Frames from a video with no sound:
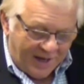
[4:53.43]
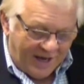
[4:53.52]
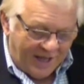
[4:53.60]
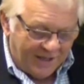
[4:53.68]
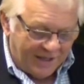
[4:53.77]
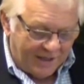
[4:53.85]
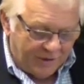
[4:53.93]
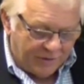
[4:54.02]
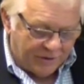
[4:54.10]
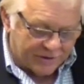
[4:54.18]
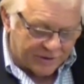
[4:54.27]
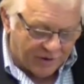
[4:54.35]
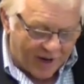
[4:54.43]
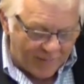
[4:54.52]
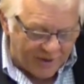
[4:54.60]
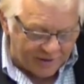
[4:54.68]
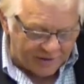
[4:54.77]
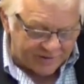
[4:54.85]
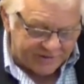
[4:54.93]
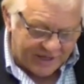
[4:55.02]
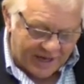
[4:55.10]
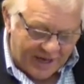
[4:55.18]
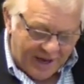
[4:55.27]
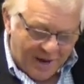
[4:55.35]
Hallelujah. So I'm here to
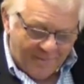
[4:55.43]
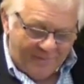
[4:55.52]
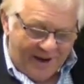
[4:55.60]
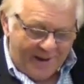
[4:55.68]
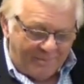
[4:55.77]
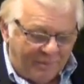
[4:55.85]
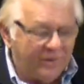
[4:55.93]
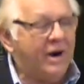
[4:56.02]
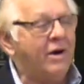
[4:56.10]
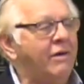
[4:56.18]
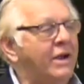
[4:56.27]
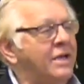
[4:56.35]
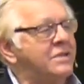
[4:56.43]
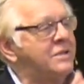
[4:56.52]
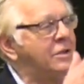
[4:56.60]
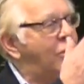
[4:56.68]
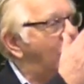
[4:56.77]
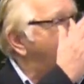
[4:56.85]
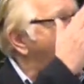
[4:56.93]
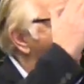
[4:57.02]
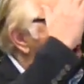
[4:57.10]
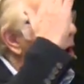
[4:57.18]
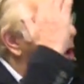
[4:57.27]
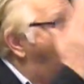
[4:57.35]
say, my prayer is, Lord,
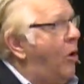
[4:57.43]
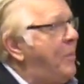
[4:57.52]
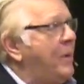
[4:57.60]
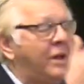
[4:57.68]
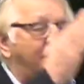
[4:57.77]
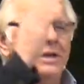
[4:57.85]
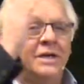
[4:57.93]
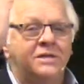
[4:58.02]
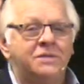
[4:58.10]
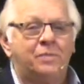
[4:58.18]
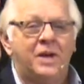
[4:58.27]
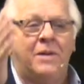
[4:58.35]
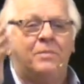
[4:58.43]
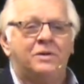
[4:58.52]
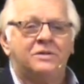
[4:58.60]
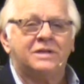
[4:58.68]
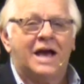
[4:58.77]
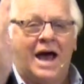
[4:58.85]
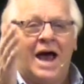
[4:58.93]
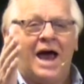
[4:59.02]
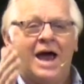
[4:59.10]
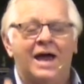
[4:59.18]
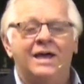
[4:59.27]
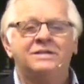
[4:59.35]
open these people's
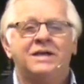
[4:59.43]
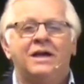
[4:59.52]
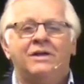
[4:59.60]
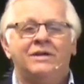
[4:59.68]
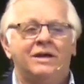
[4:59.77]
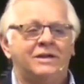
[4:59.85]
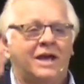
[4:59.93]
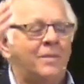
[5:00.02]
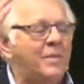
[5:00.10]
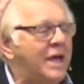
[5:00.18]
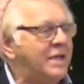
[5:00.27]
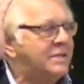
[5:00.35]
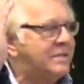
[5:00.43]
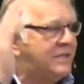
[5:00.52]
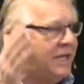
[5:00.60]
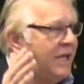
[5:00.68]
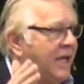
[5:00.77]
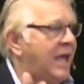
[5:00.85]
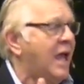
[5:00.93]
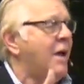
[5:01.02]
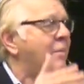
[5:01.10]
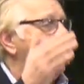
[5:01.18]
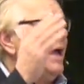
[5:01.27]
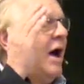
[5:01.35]
eyes that they may see
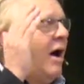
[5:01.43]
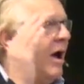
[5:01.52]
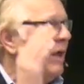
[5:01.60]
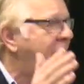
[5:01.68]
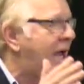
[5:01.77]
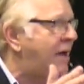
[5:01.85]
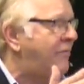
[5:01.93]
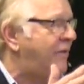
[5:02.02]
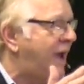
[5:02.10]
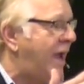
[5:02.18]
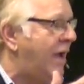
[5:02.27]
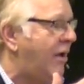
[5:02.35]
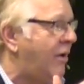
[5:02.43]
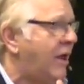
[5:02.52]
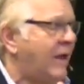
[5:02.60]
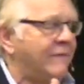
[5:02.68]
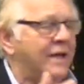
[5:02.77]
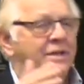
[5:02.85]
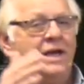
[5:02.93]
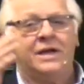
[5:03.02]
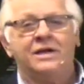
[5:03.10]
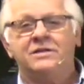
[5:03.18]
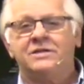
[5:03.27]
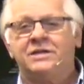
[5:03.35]
beyond that veil, that they
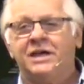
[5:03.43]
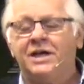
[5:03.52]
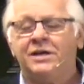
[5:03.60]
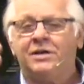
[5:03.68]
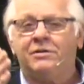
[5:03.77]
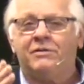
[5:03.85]
can see into the